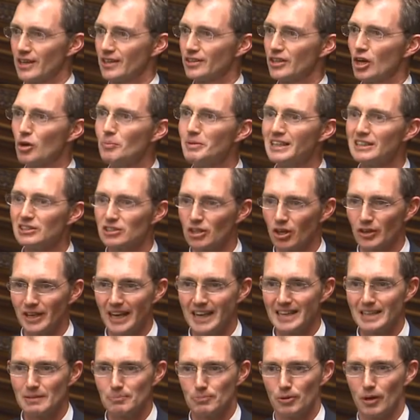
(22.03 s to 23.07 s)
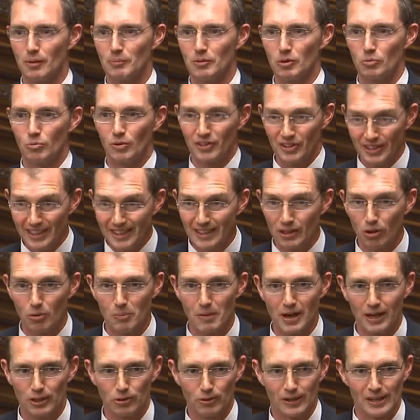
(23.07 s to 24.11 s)
And nobody's got any problem with legal
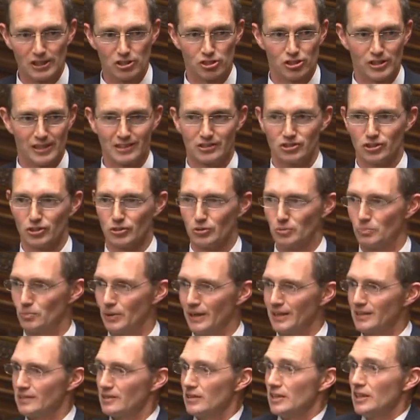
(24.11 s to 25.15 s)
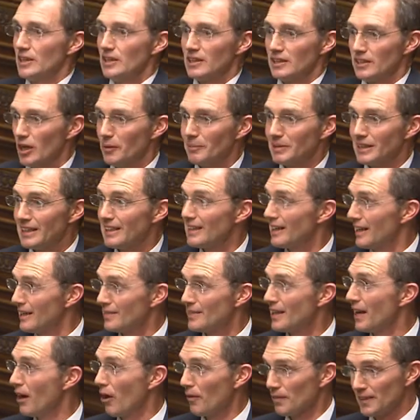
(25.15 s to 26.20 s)
migration into Britain.
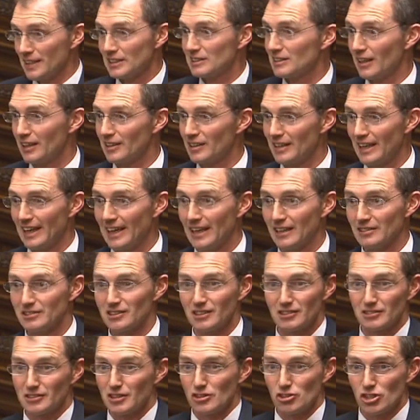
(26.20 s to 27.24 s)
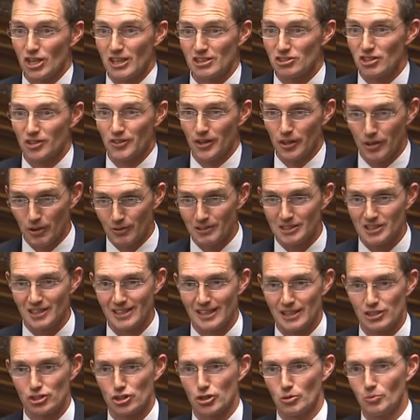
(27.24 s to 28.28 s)
Nobody on this side of the House has suggested that there is an
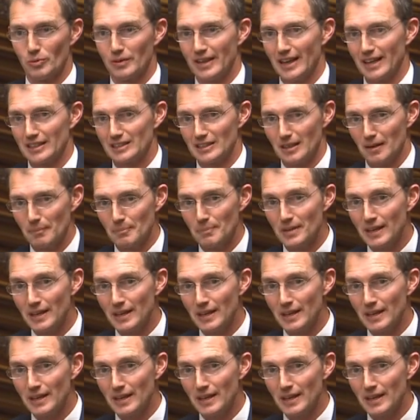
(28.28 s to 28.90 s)
issue with that.